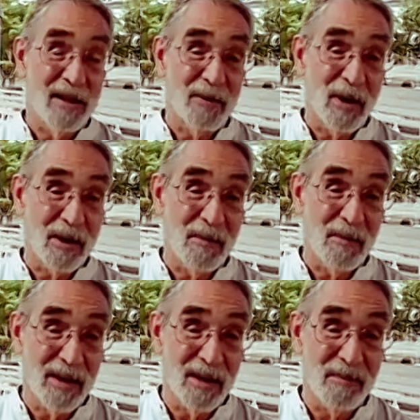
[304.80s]
them
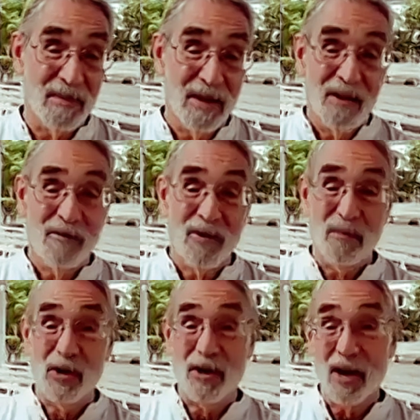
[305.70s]
from
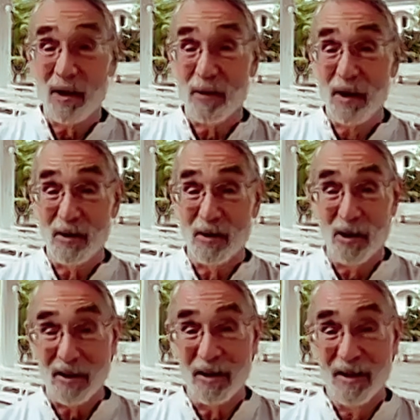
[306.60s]
Chautauqua, New York.
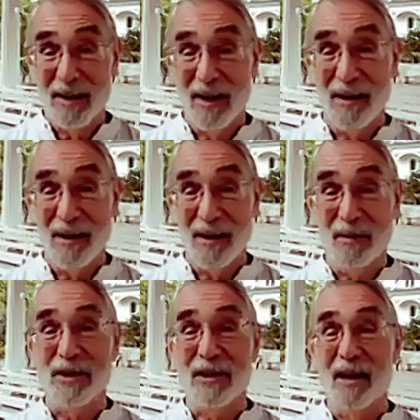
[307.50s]
I will sign
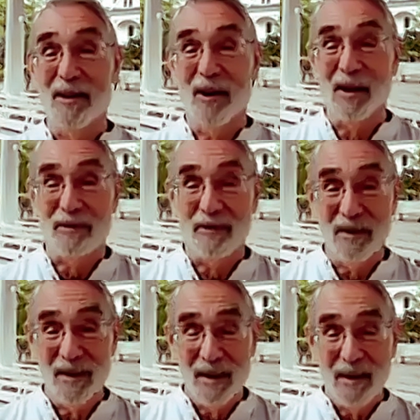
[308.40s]
off
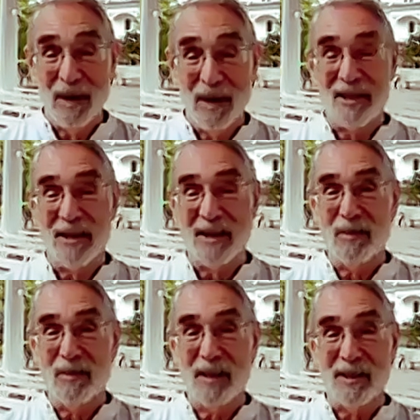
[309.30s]
by sending
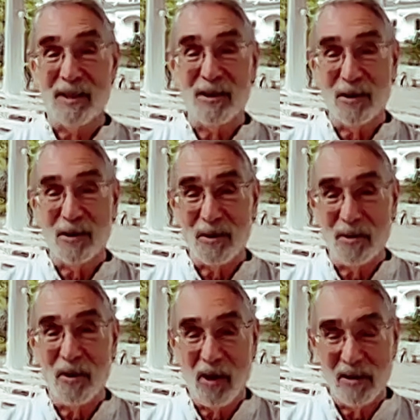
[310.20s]
blessings to you
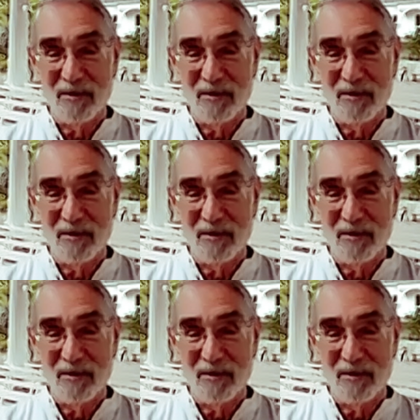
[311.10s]
all.